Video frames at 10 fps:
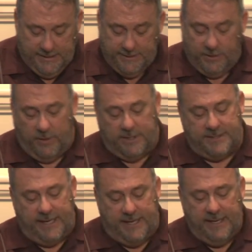The Lord
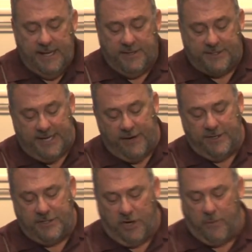said, the tear
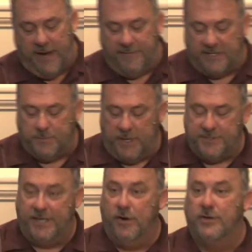is her way of
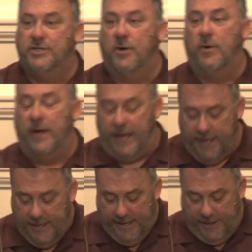expressing her joy
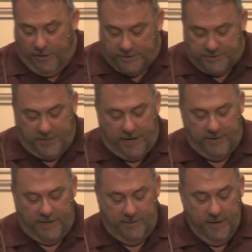and her
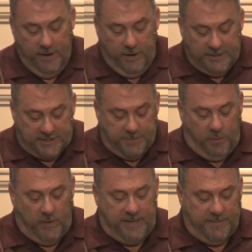sorrow, her
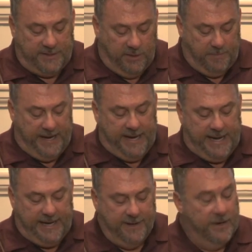disappointment, her
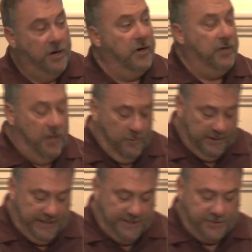pain, her
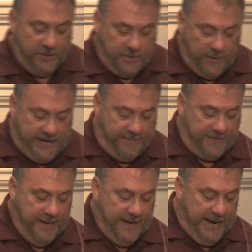loneliness, her grief,
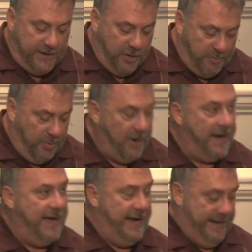and her
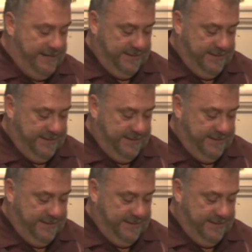pride.